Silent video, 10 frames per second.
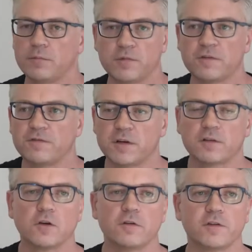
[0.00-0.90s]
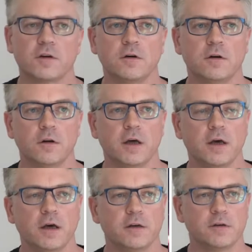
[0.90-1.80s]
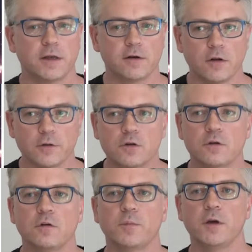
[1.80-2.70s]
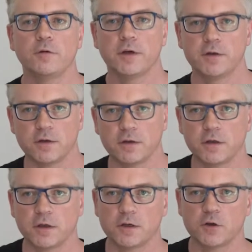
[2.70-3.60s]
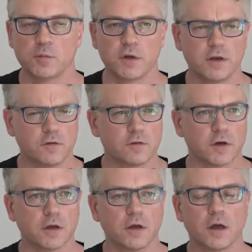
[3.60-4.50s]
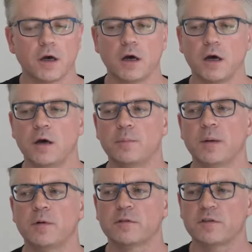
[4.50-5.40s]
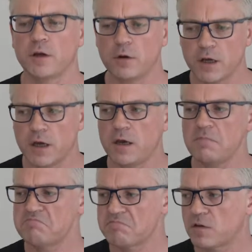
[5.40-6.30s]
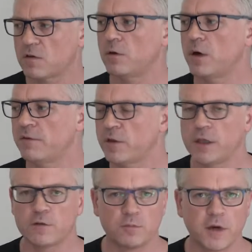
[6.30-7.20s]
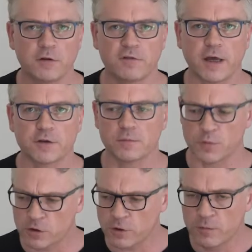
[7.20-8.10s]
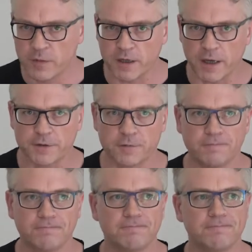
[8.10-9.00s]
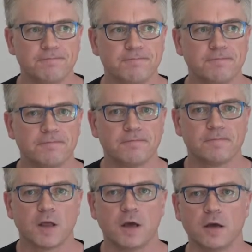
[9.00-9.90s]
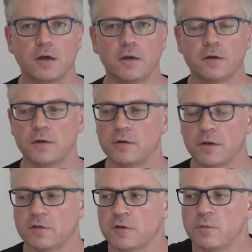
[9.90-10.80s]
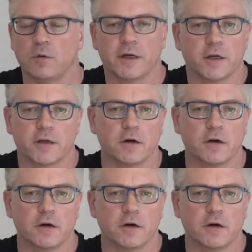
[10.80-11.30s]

philosophical and logical period in human history. People said, okay, so everything's made of atoms, show me an atom. And they said, well, I